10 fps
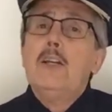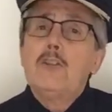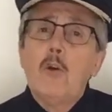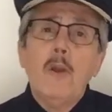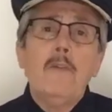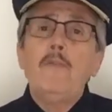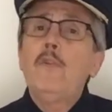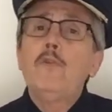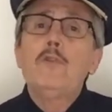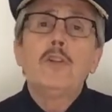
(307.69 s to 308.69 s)
So if
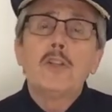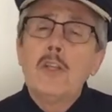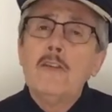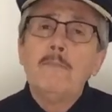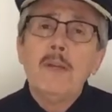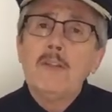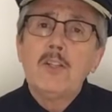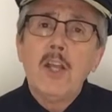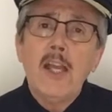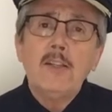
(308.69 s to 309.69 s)
you'll just give me the
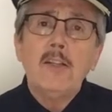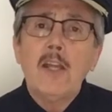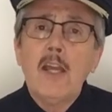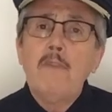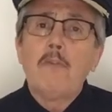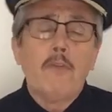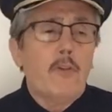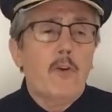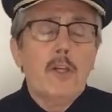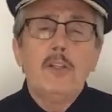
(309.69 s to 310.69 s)
check today for
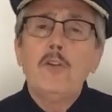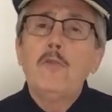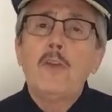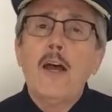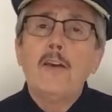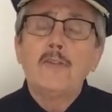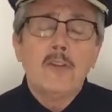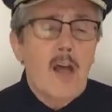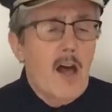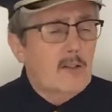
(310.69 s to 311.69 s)

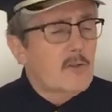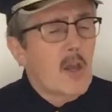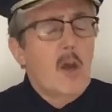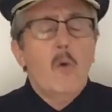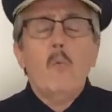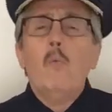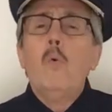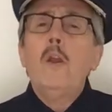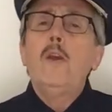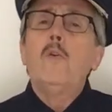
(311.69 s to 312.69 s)
$32,000,
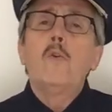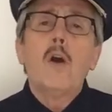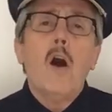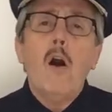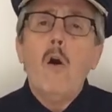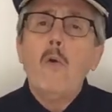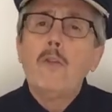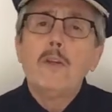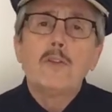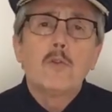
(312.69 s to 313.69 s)
we'll call
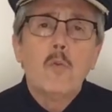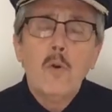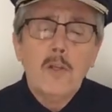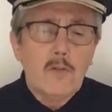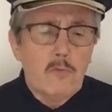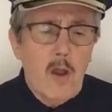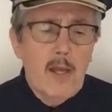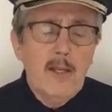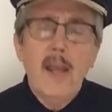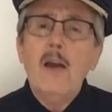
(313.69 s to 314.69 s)
this quits
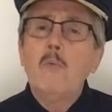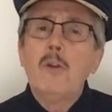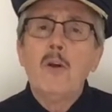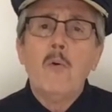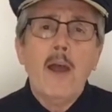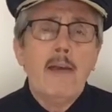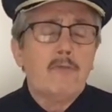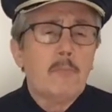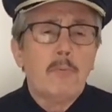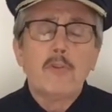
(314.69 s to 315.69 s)
right now. We don't have
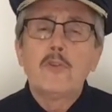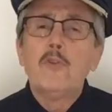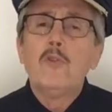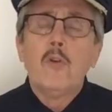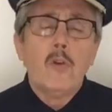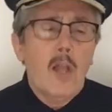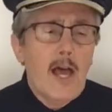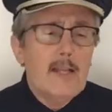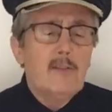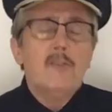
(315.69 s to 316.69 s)
to pursue your
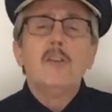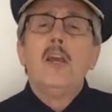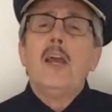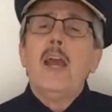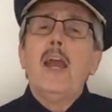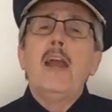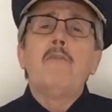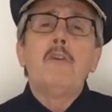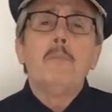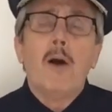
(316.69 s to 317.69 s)
license.
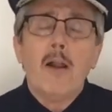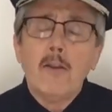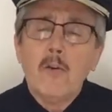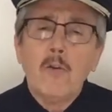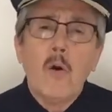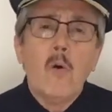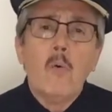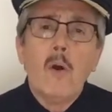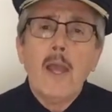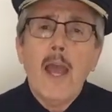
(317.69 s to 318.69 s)
Everybody will go
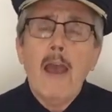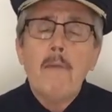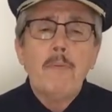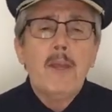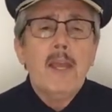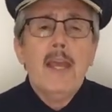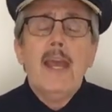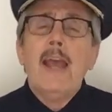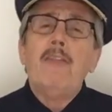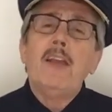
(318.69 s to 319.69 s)
away happy,
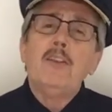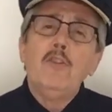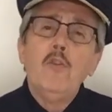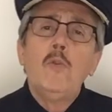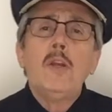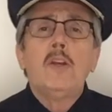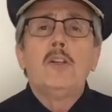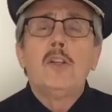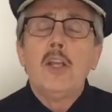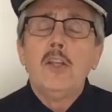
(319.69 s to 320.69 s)
and then you can
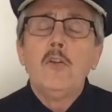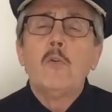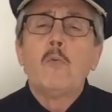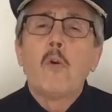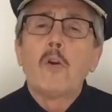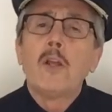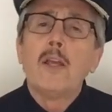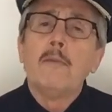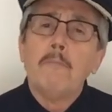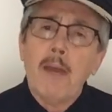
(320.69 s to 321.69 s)
continue to
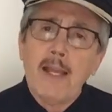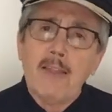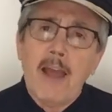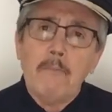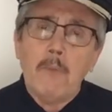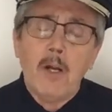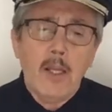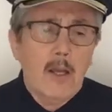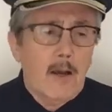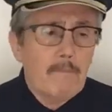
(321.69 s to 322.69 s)
working and make that
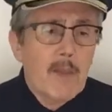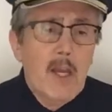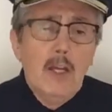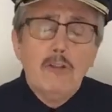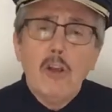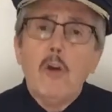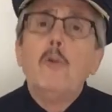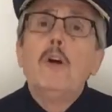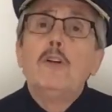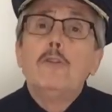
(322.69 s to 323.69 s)
money up.
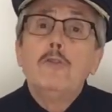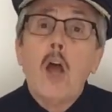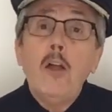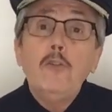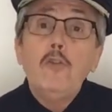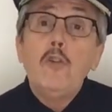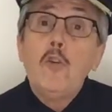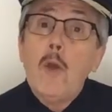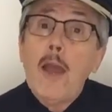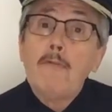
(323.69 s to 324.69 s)
So, John, do
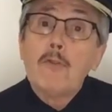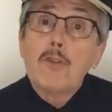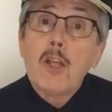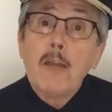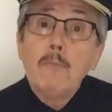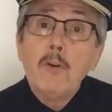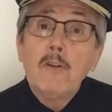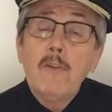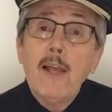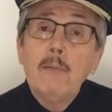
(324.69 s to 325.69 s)
you have your checkbook
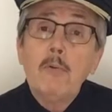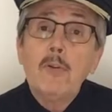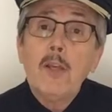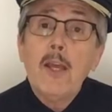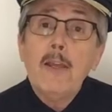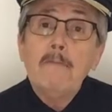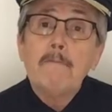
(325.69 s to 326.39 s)
available today?